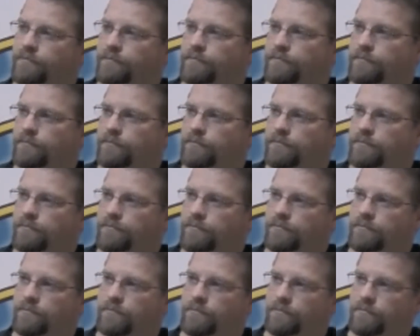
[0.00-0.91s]

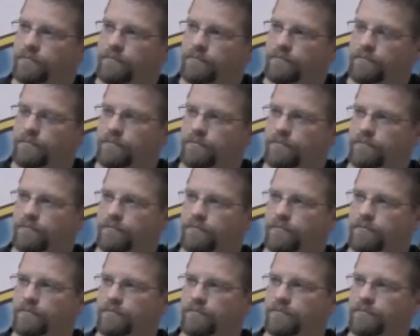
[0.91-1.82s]

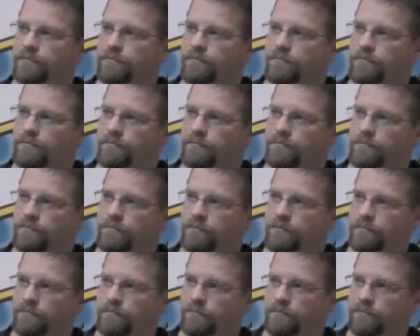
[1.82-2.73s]
(silent)